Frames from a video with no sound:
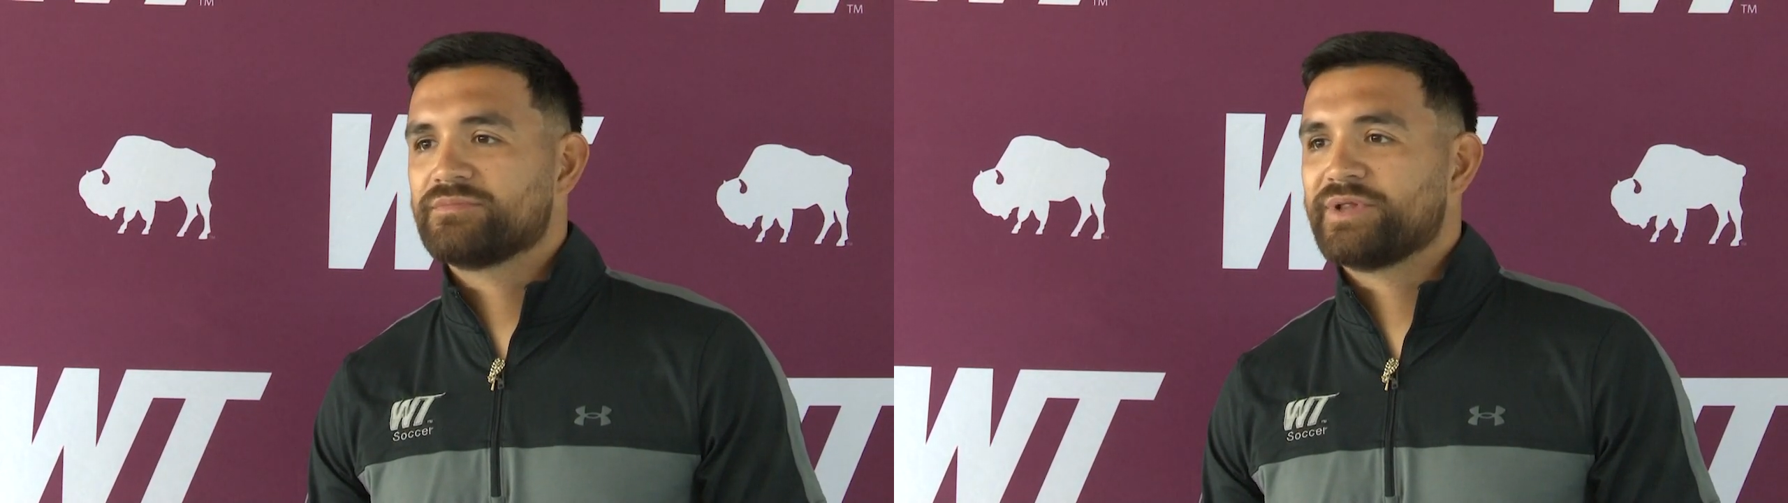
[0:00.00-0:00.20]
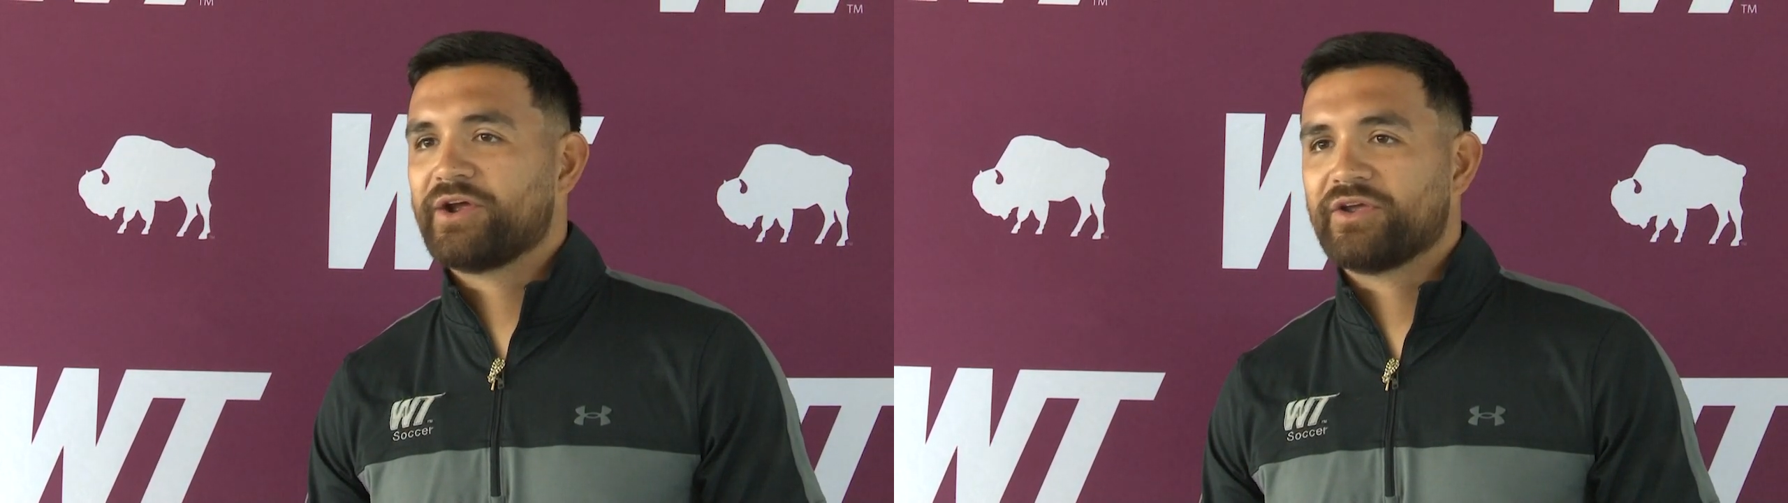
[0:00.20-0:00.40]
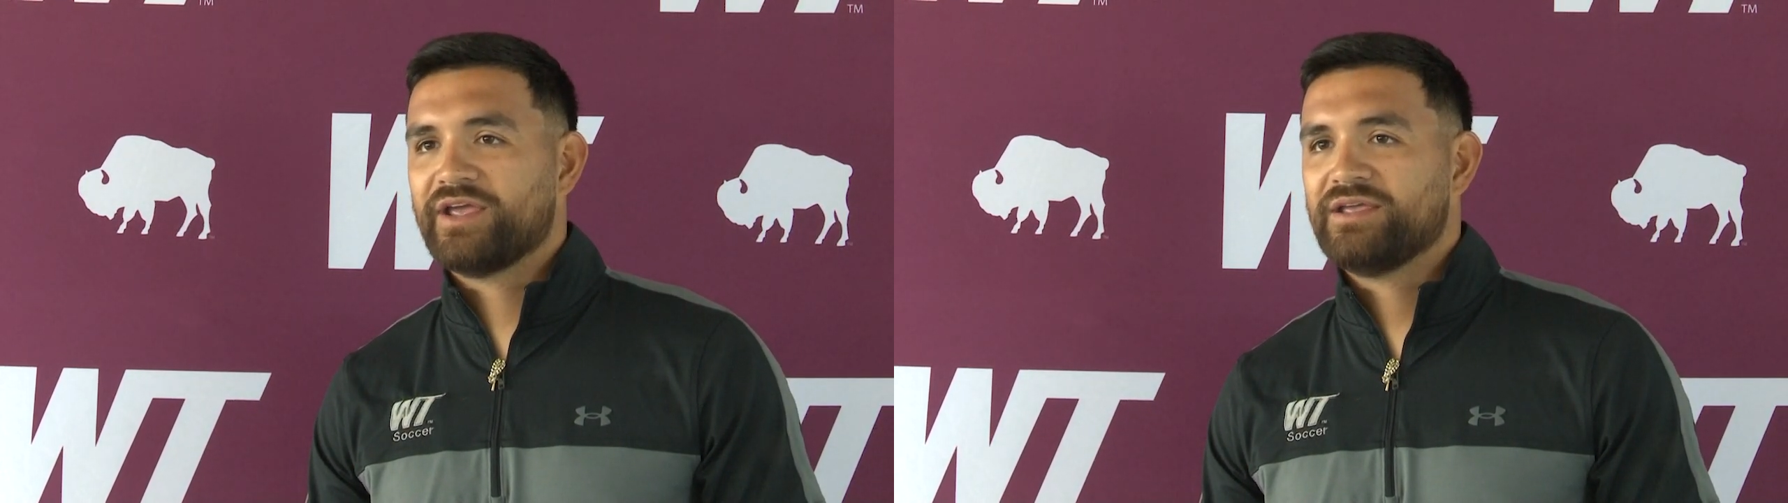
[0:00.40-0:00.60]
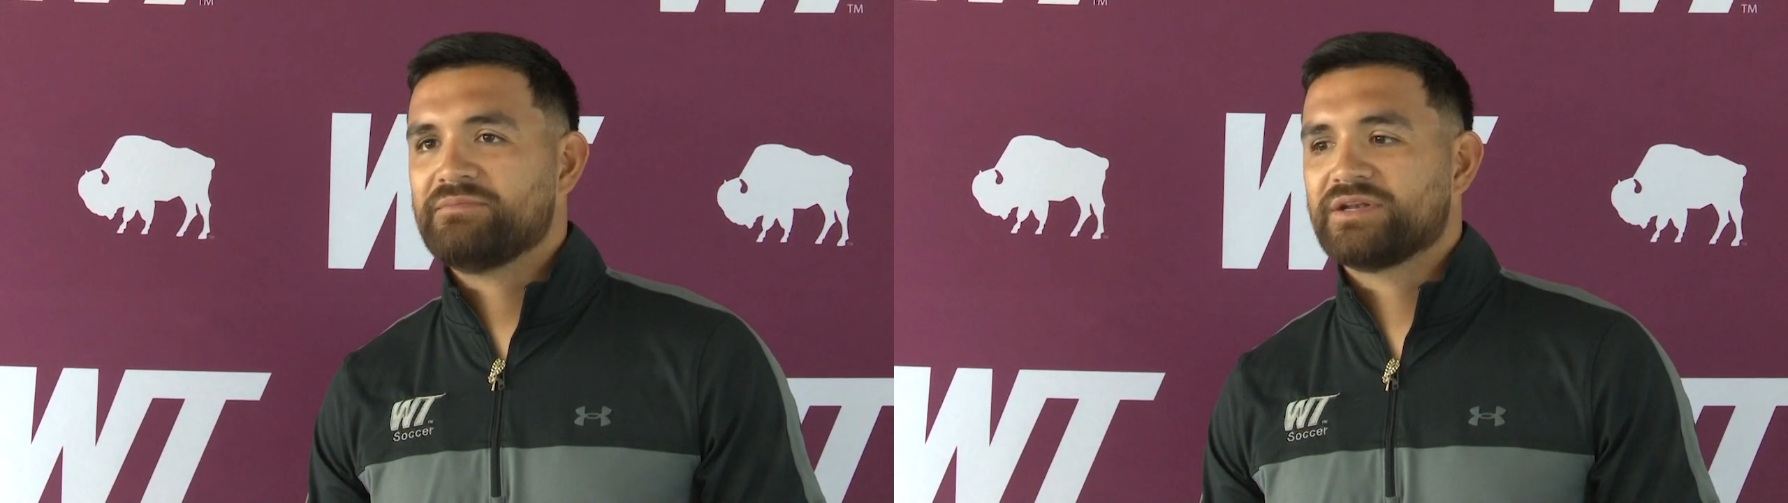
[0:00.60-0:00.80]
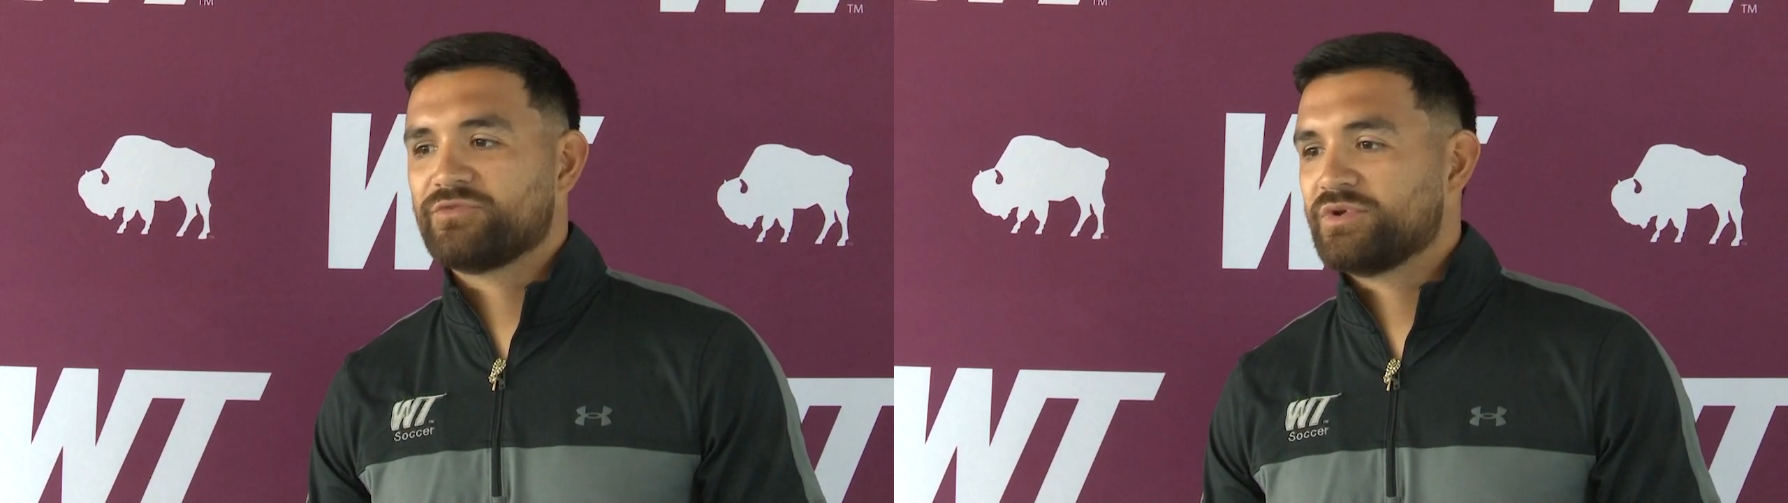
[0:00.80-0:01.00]
play our
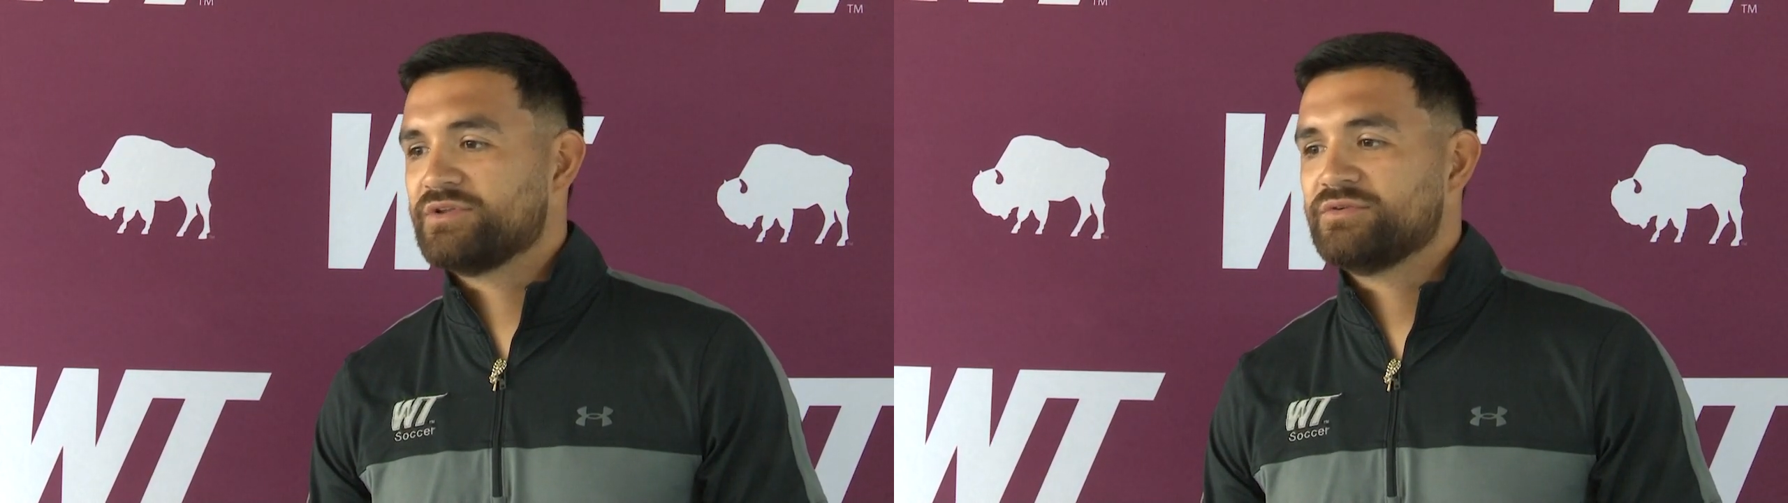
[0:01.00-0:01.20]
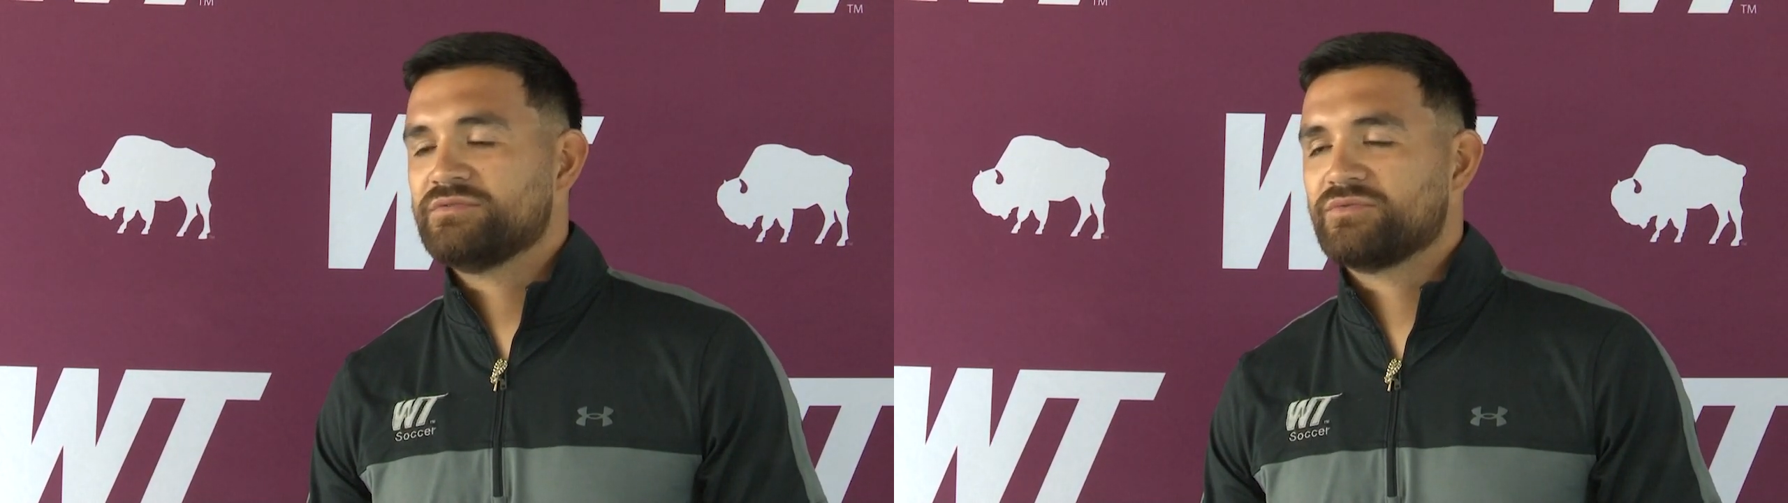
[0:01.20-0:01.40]
game, and if we do,